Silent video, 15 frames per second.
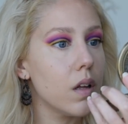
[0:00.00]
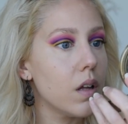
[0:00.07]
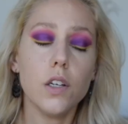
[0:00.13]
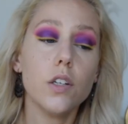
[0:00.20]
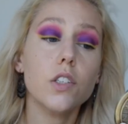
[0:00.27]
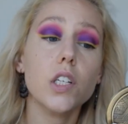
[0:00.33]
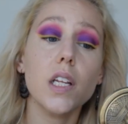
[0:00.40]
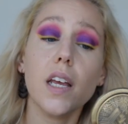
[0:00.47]

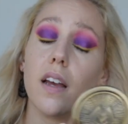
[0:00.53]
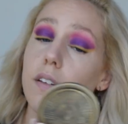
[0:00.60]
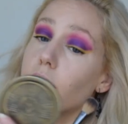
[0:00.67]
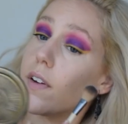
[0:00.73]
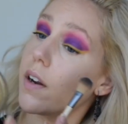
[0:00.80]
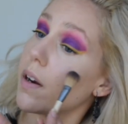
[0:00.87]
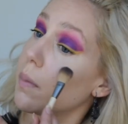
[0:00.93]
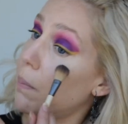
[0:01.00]
Usually I
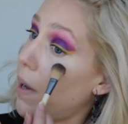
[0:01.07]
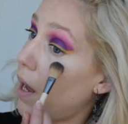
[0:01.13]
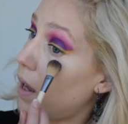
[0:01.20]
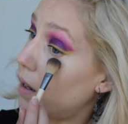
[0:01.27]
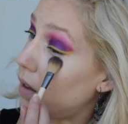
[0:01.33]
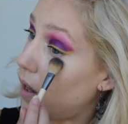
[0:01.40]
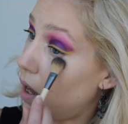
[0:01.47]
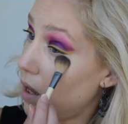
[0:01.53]
have very
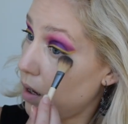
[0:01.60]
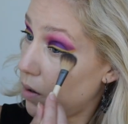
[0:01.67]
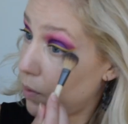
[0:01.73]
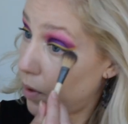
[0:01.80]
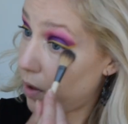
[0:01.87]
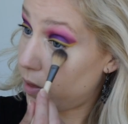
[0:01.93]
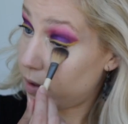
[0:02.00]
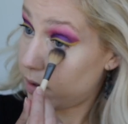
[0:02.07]
bad luck
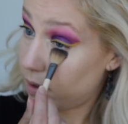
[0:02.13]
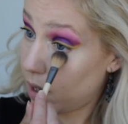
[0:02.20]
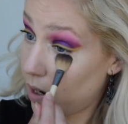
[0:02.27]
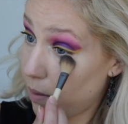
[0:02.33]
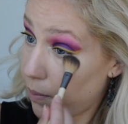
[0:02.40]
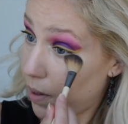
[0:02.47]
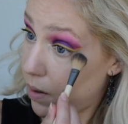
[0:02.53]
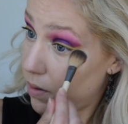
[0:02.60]
with
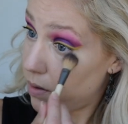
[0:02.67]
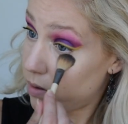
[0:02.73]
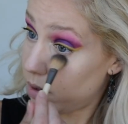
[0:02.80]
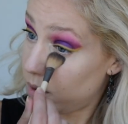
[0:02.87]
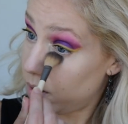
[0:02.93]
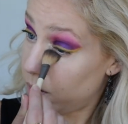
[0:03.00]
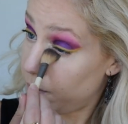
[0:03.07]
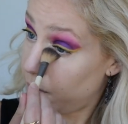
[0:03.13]
setting powders
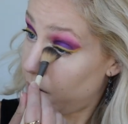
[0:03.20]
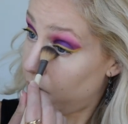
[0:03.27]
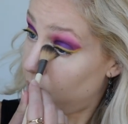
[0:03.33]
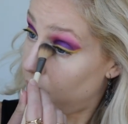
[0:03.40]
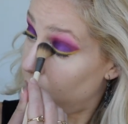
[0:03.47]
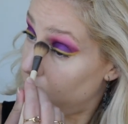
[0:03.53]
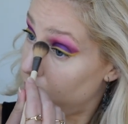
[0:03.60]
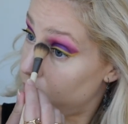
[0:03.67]
under my
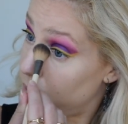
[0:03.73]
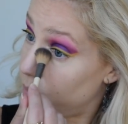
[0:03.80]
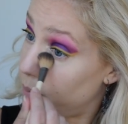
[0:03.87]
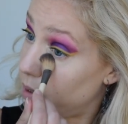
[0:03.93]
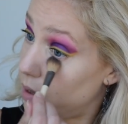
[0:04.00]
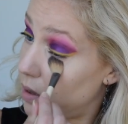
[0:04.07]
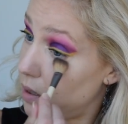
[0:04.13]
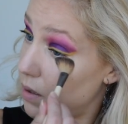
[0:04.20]
eyes,
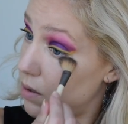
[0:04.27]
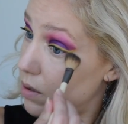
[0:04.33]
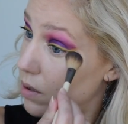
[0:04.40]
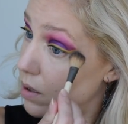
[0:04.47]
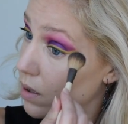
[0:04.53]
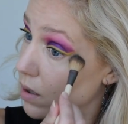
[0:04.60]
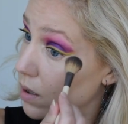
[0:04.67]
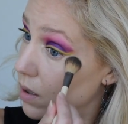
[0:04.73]
but
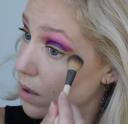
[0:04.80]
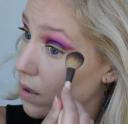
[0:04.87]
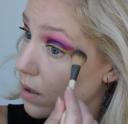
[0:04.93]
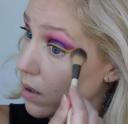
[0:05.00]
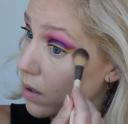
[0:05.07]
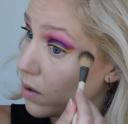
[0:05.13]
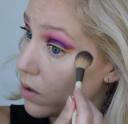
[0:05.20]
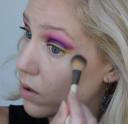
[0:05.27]
this
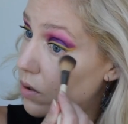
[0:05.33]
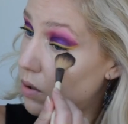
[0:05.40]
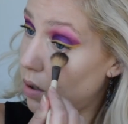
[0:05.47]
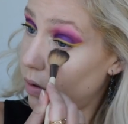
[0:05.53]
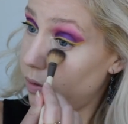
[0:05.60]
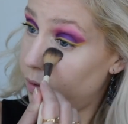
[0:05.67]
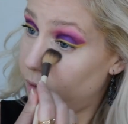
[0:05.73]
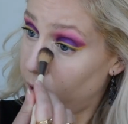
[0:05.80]

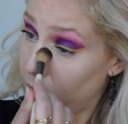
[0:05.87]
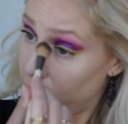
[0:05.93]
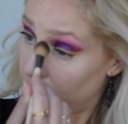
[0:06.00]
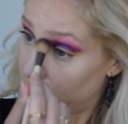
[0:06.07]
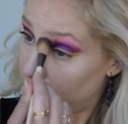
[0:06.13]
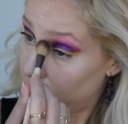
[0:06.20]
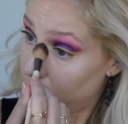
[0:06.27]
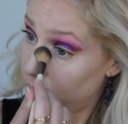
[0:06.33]
so
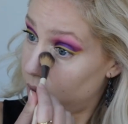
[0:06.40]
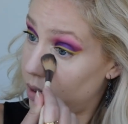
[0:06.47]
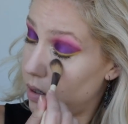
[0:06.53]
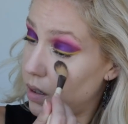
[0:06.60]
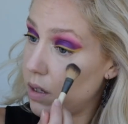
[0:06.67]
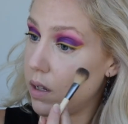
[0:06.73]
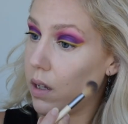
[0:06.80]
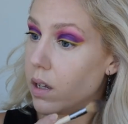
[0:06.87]
far
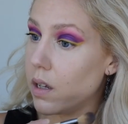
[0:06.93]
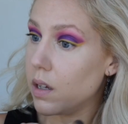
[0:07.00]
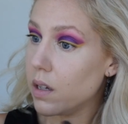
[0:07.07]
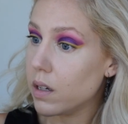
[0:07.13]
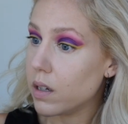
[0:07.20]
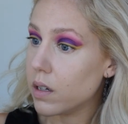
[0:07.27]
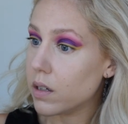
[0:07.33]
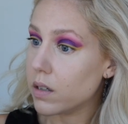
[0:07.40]

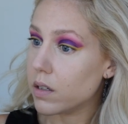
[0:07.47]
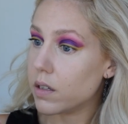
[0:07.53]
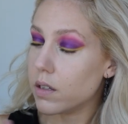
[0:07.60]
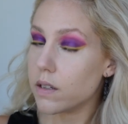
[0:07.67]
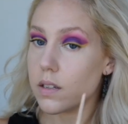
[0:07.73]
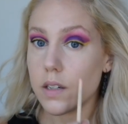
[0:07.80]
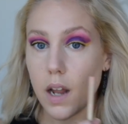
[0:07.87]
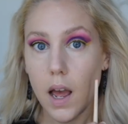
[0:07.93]

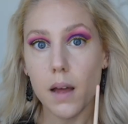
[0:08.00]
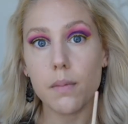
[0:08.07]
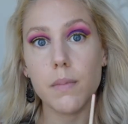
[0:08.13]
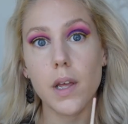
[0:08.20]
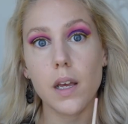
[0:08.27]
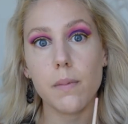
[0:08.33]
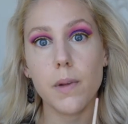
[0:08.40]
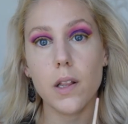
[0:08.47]
does not
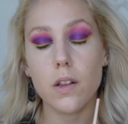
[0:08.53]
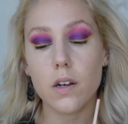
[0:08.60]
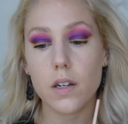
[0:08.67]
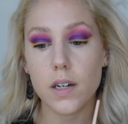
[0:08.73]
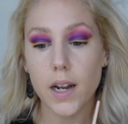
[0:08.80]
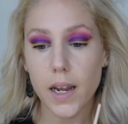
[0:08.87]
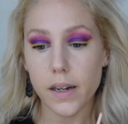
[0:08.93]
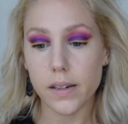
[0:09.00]
make me look
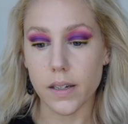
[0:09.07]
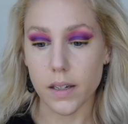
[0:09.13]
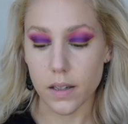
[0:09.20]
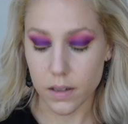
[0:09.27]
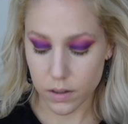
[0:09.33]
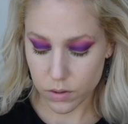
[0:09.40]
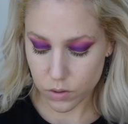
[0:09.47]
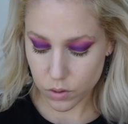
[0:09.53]

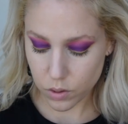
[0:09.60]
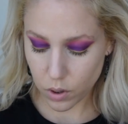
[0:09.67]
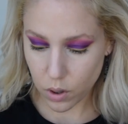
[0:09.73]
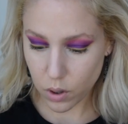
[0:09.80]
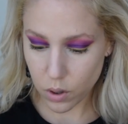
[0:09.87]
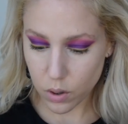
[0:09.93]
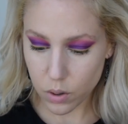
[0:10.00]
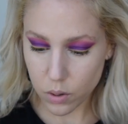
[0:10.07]
90,
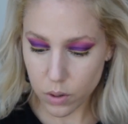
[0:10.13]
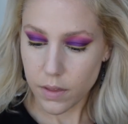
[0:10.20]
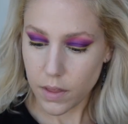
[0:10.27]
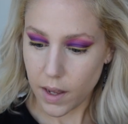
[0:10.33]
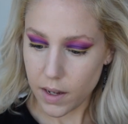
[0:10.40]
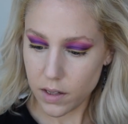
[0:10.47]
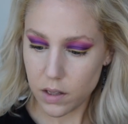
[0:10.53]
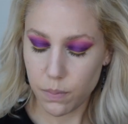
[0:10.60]
so
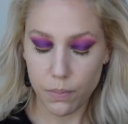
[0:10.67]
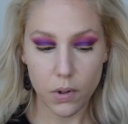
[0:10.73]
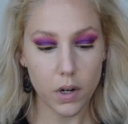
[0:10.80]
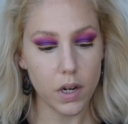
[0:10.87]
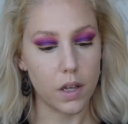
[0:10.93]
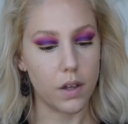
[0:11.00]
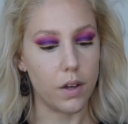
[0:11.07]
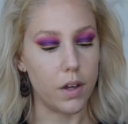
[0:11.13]
that's
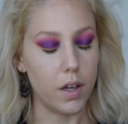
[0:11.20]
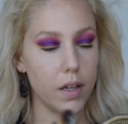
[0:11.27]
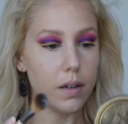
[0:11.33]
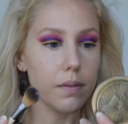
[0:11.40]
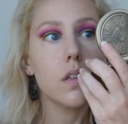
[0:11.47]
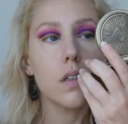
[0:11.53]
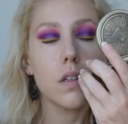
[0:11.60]
pretty good.